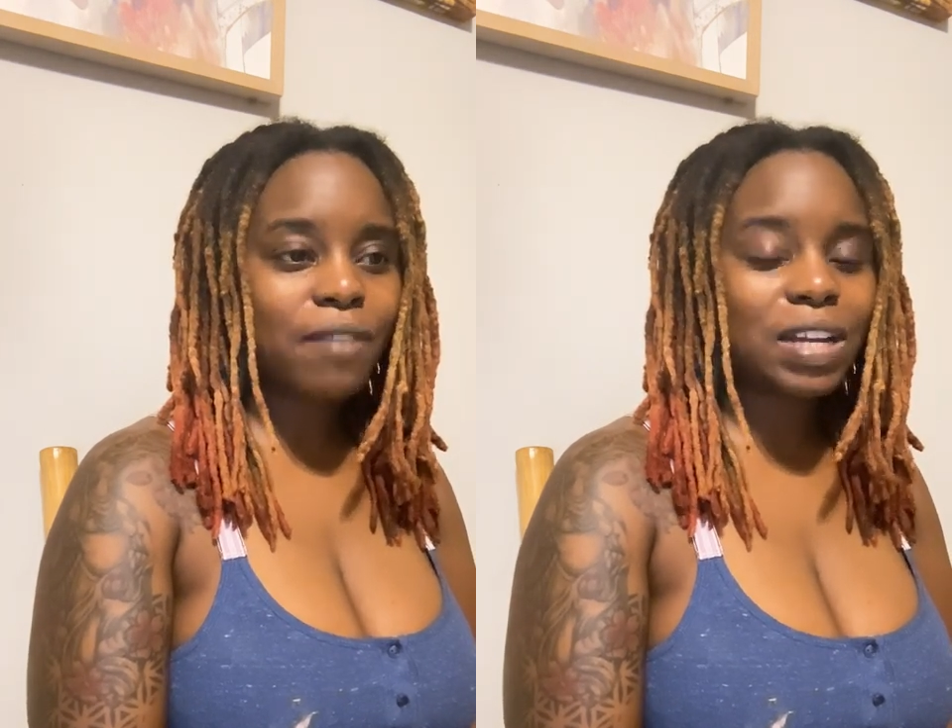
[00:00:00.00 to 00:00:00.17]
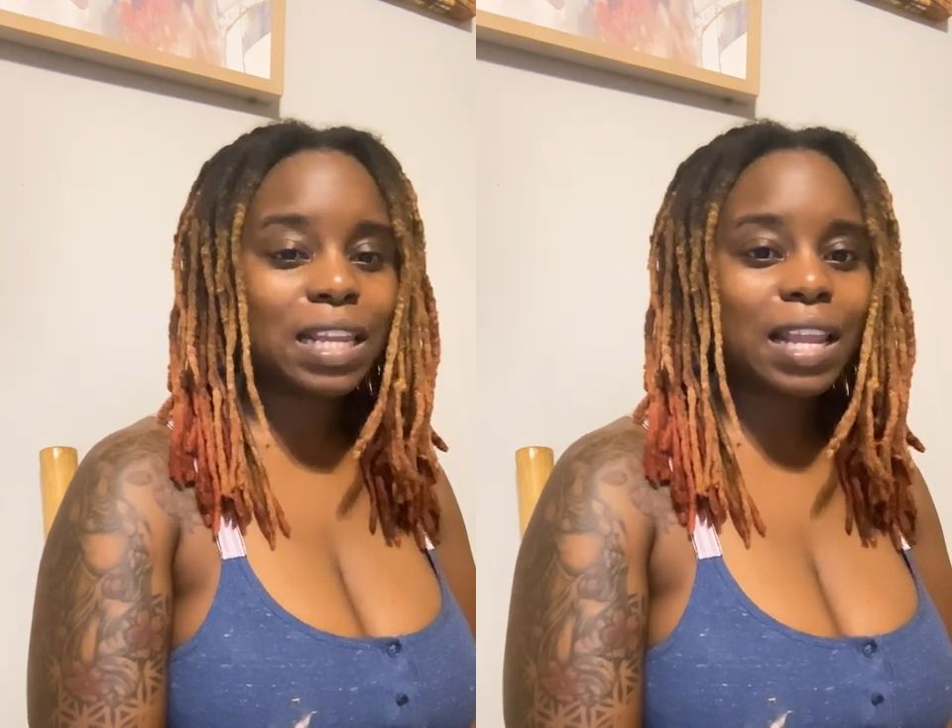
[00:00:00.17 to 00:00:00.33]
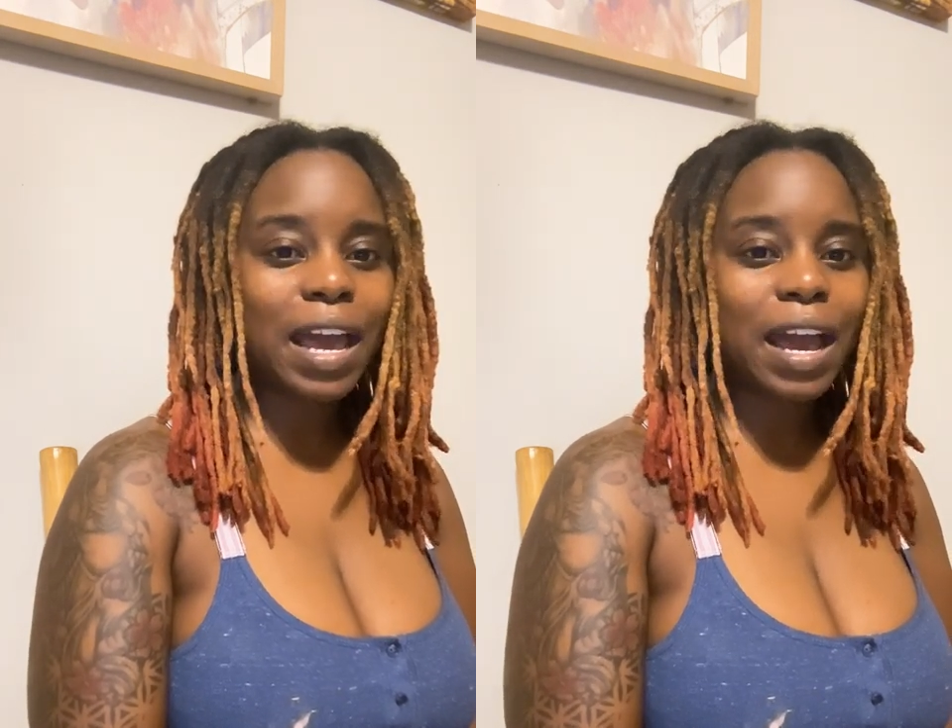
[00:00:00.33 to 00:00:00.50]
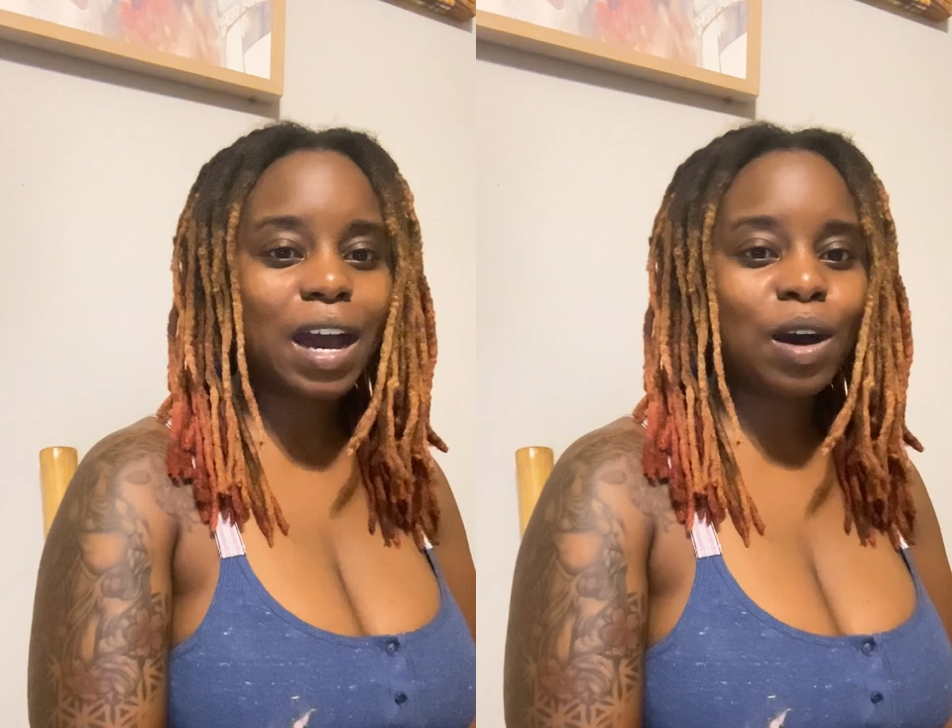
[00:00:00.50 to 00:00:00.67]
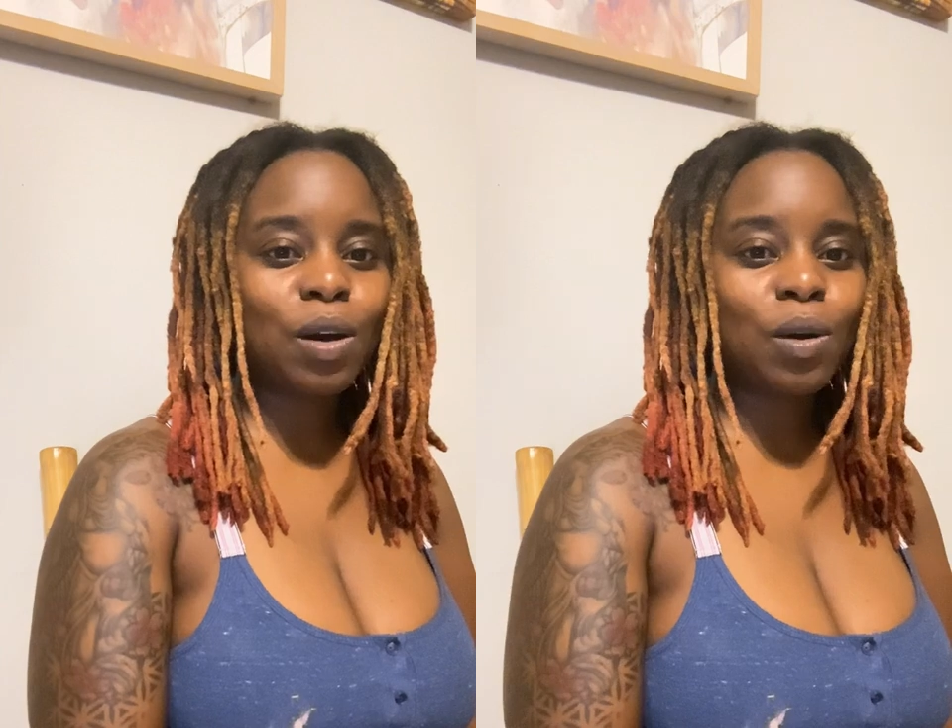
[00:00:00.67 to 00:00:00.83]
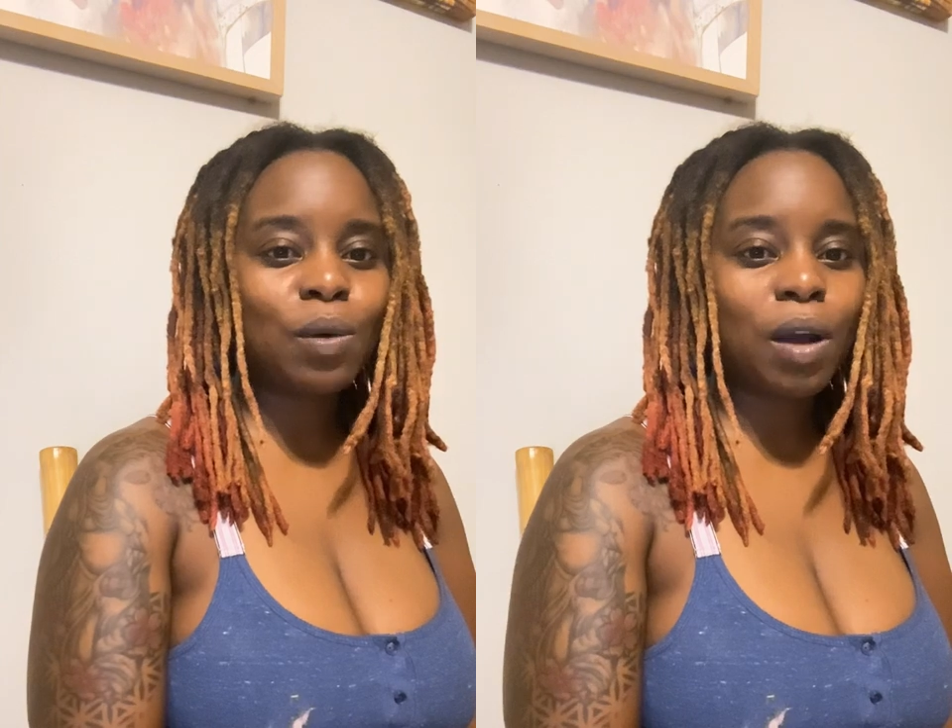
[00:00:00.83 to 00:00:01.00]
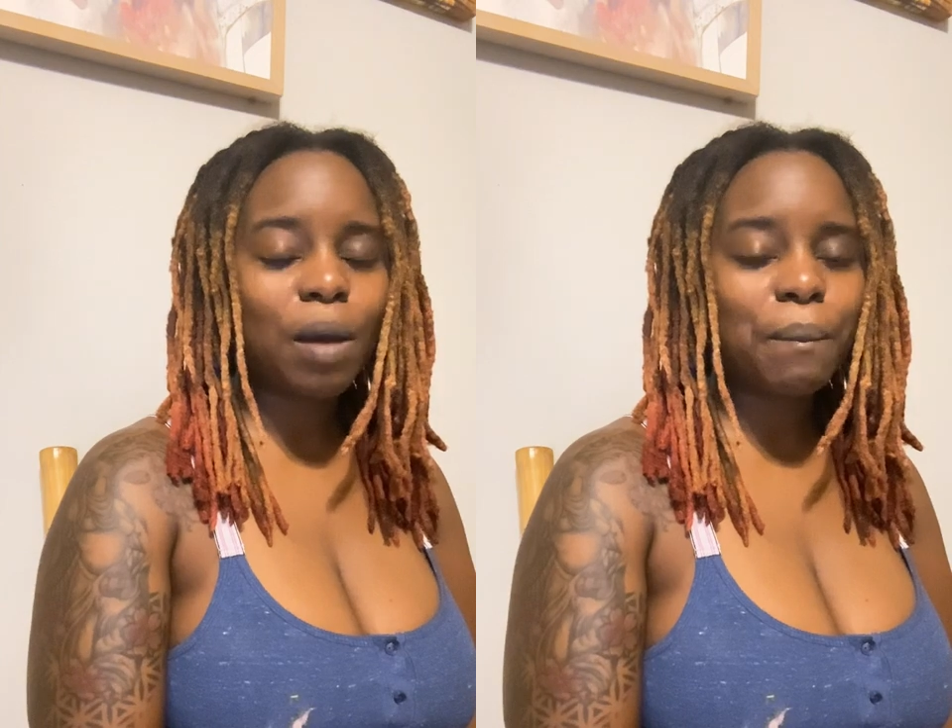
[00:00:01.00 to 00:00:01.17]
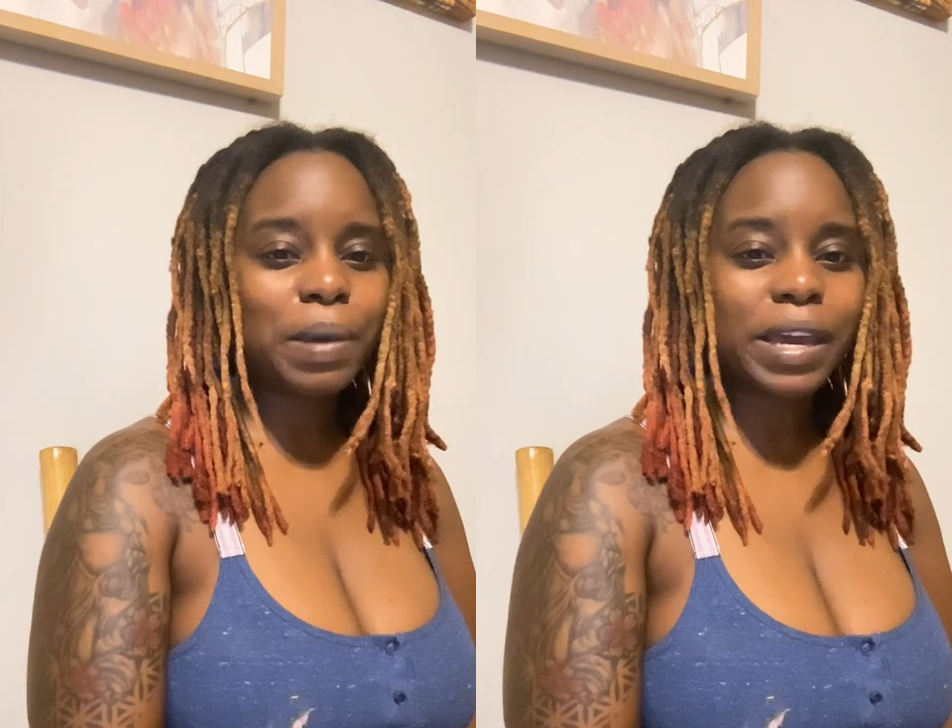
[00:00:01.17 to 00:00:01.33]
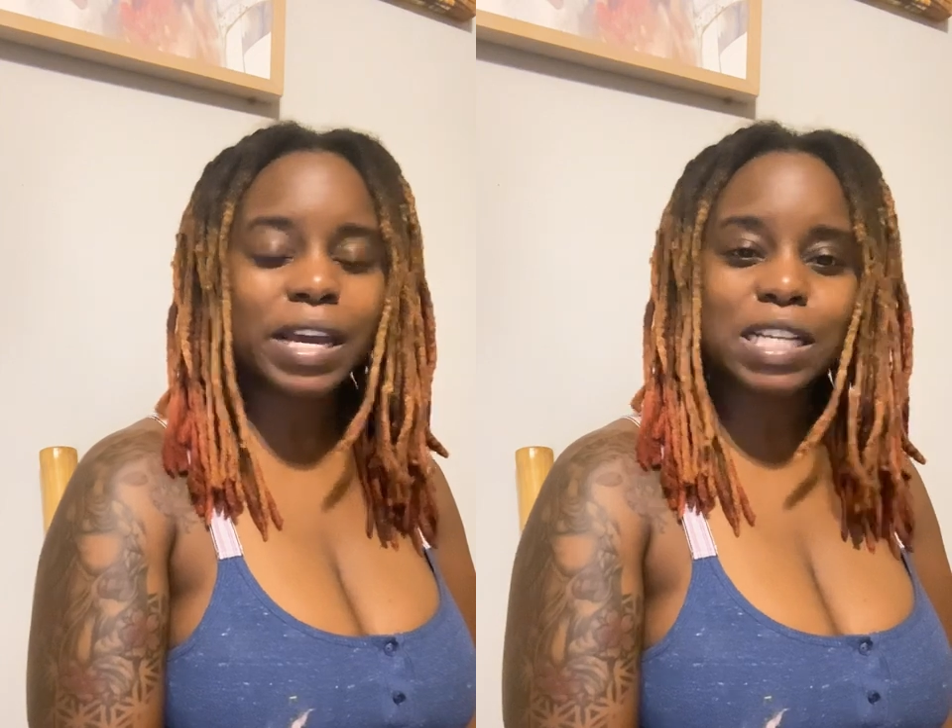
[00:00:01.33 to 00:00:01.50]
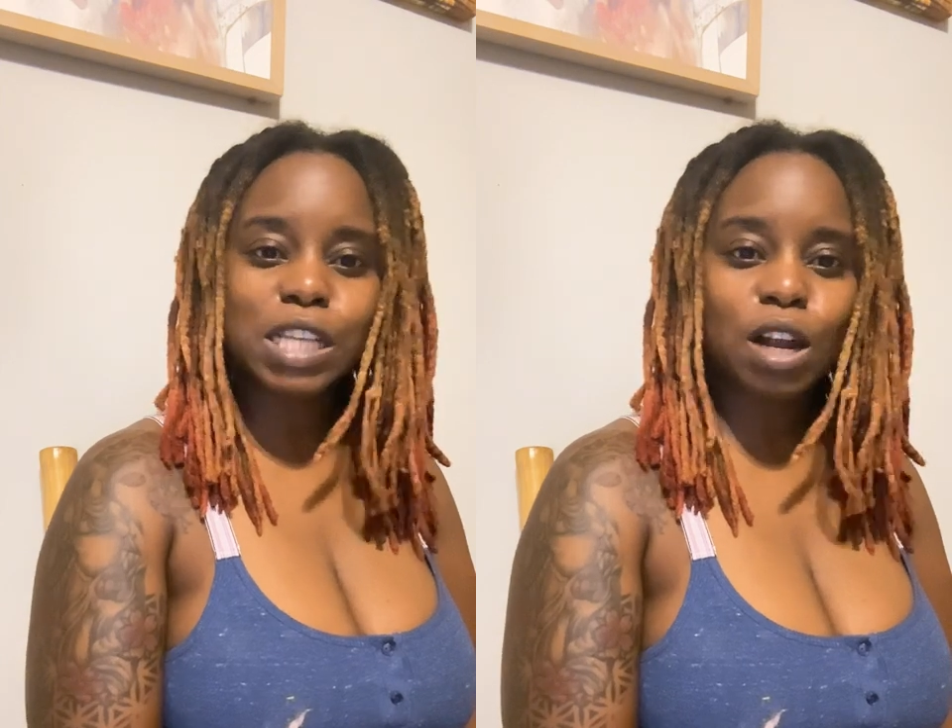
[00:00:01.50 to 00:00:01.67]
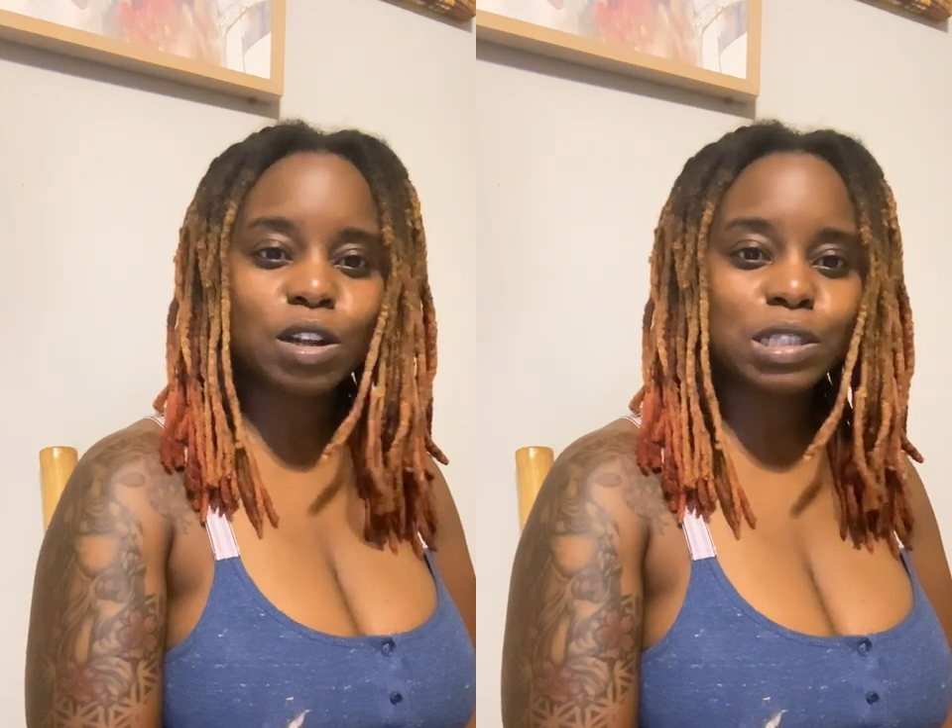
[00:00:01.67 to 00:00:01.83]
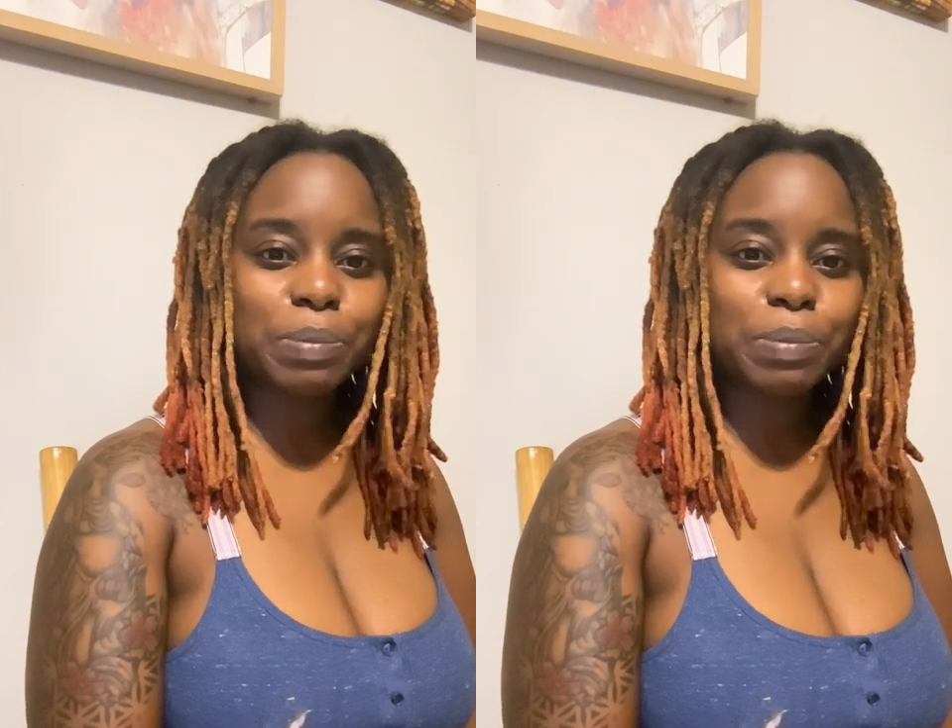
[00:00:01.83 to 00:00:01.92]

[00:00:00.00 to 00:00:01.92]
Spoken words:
allowed past hurts,